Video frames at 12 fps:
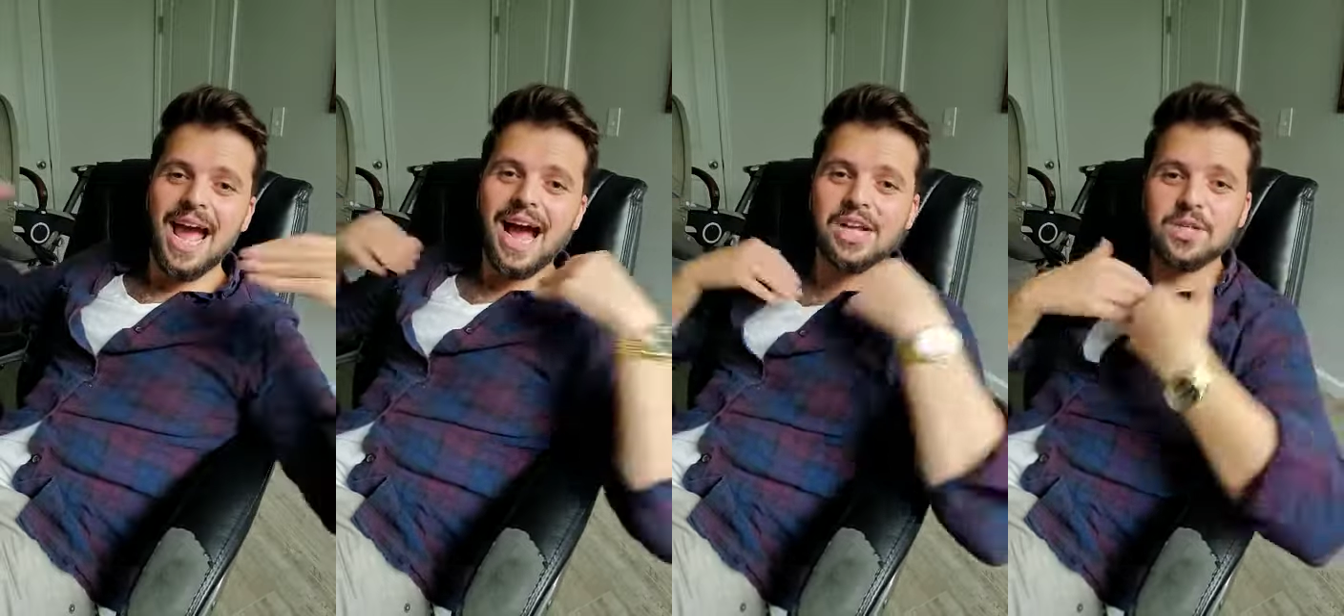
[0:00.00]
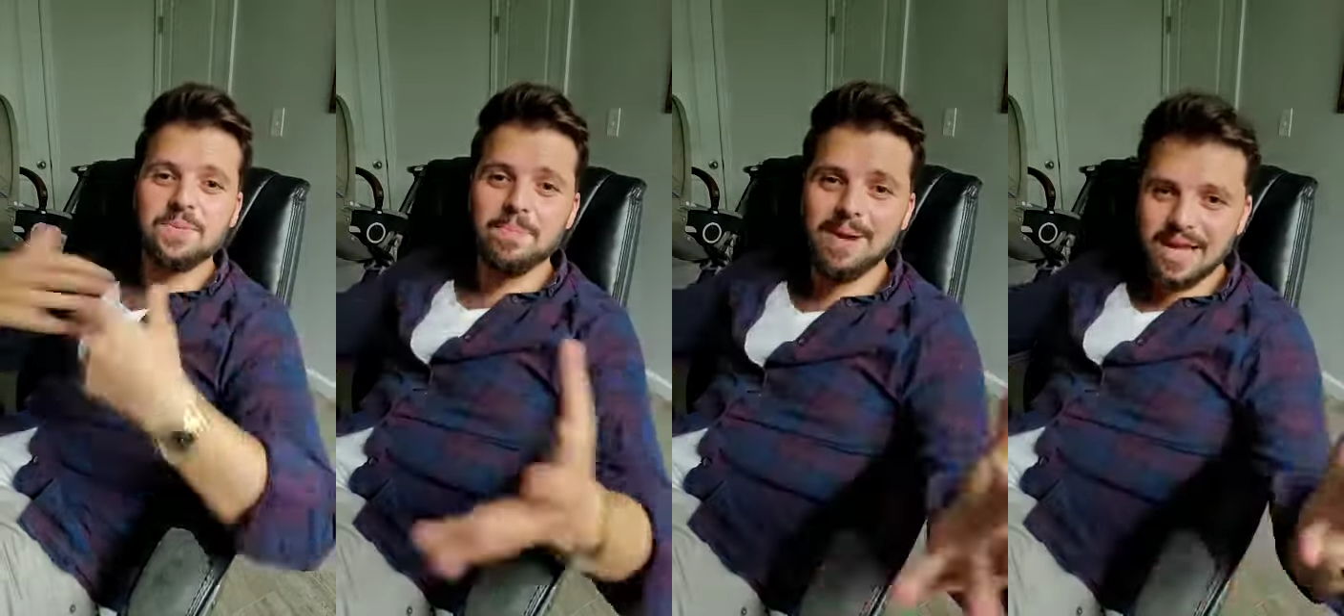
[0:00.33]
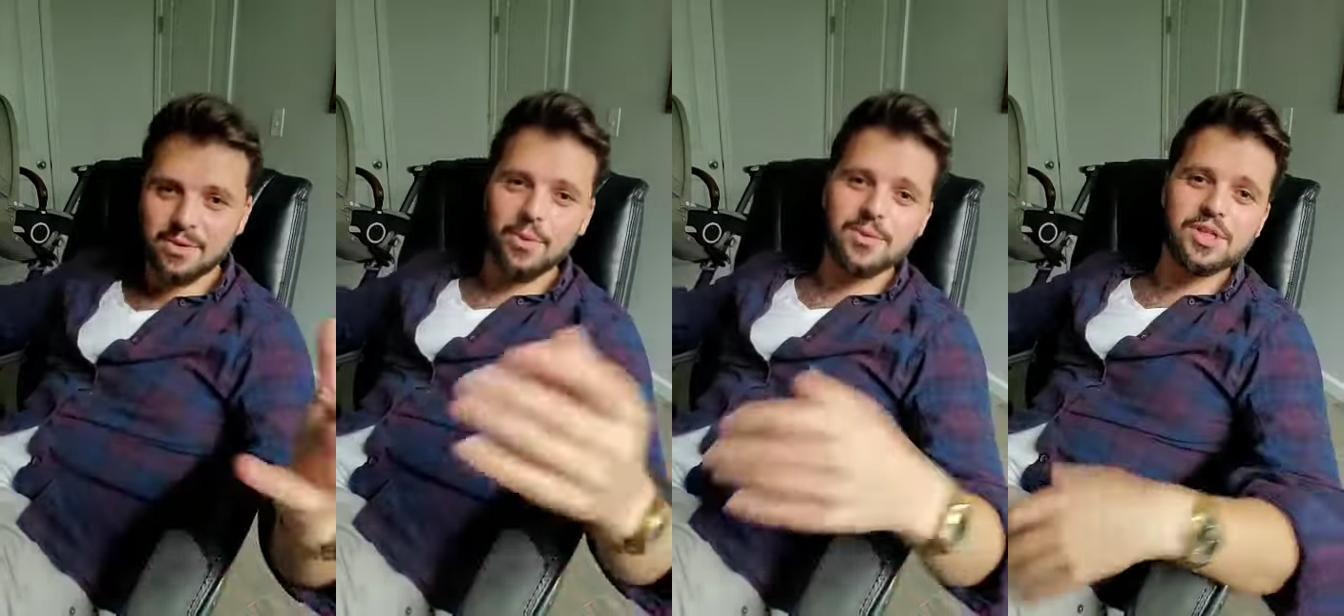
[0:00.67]
and just
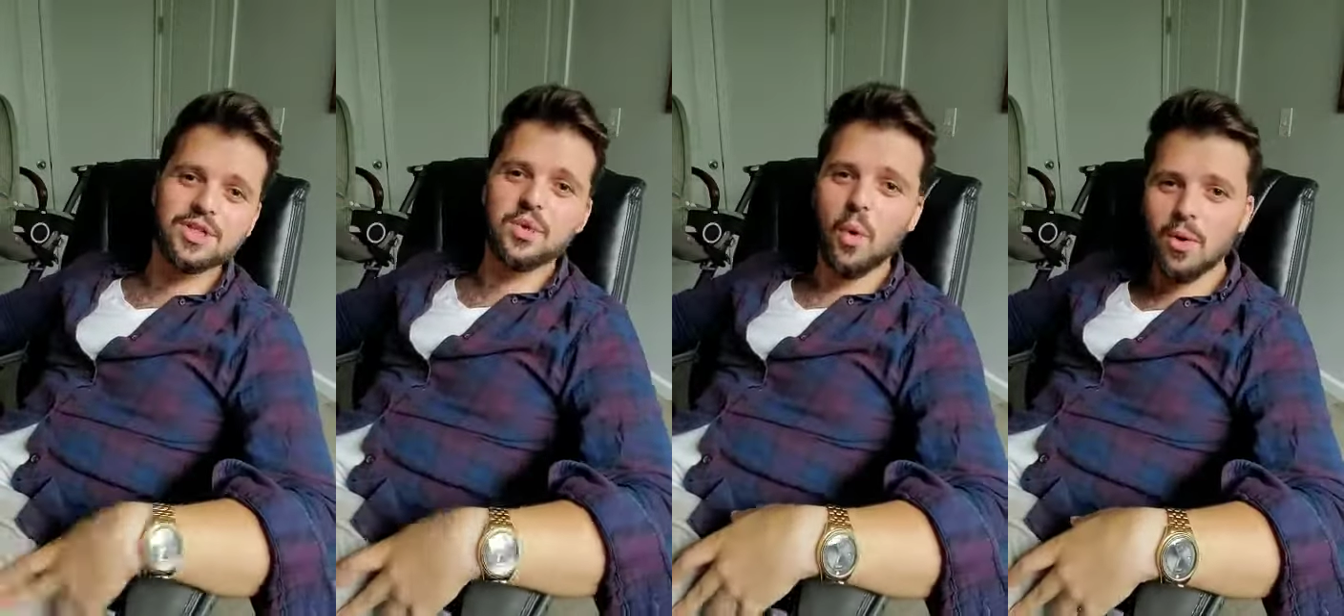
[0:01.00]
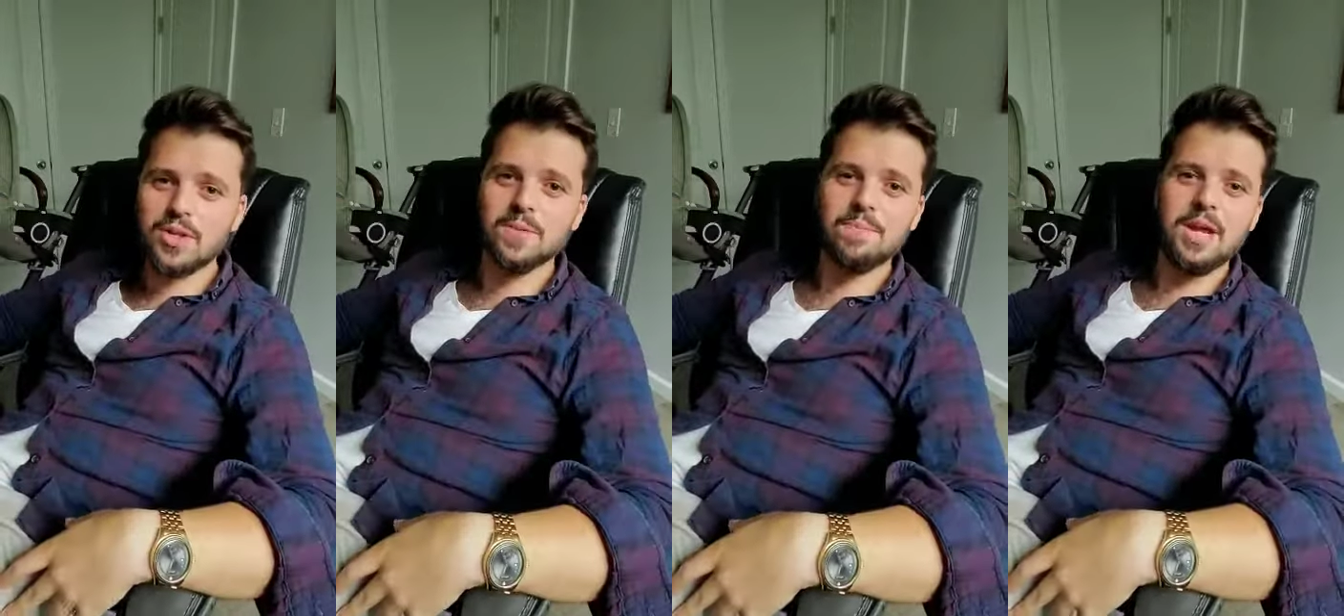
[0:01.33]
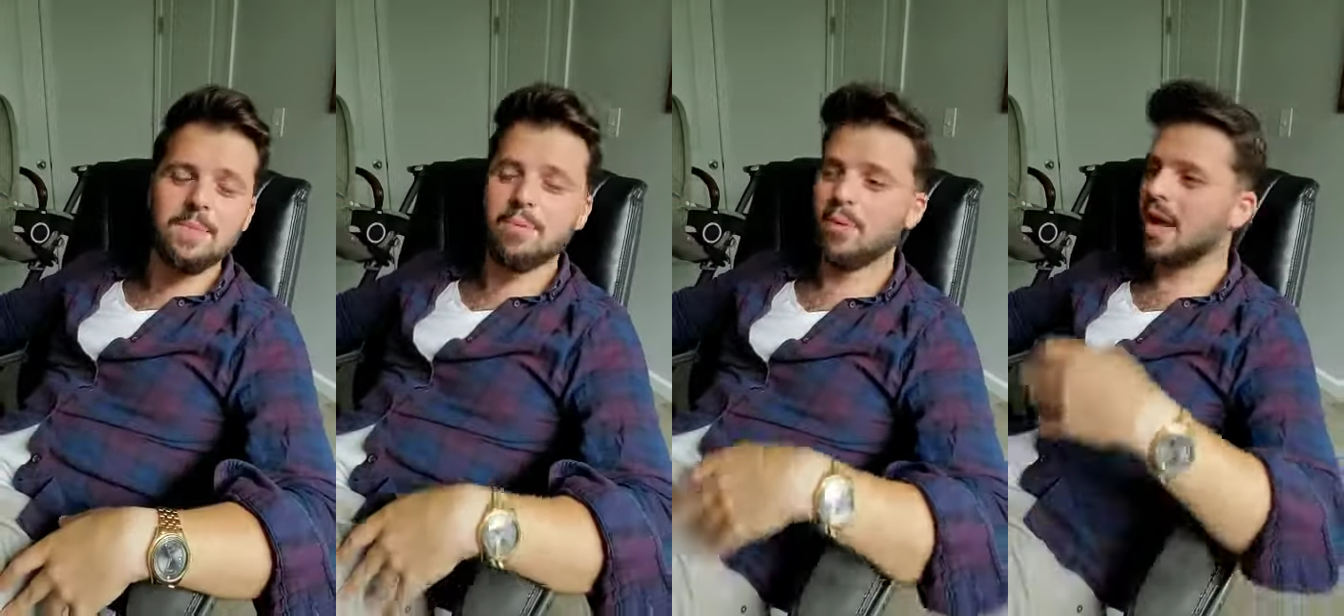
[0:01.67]
mingle, just talk to
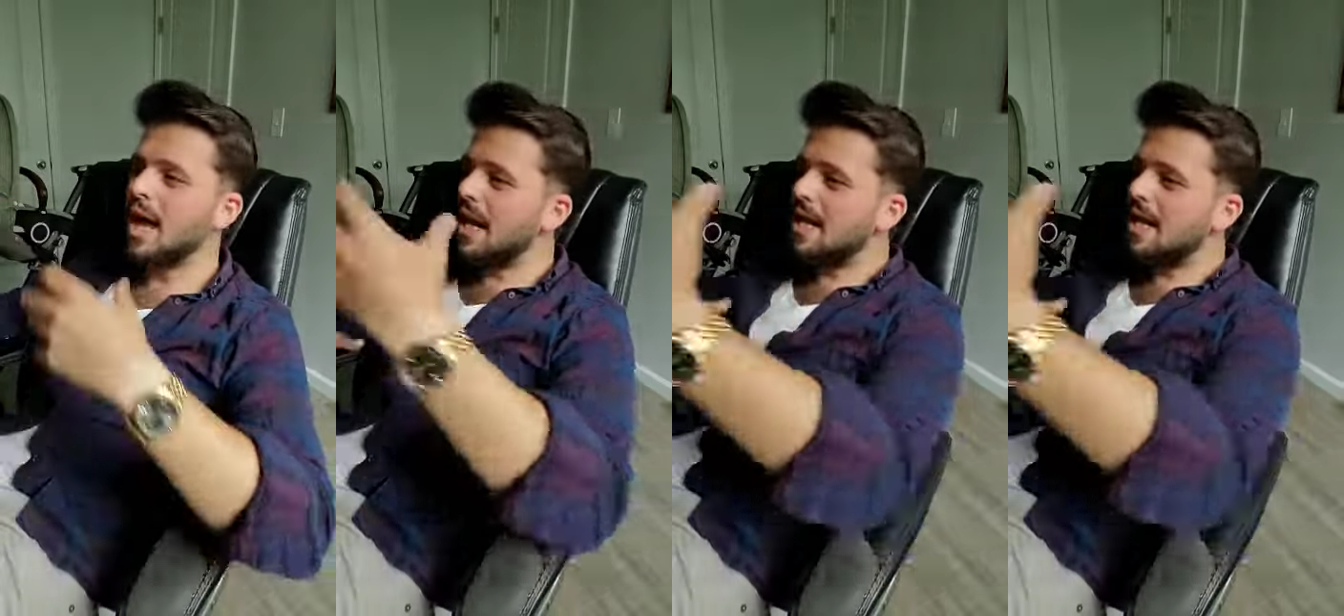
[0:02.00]
people,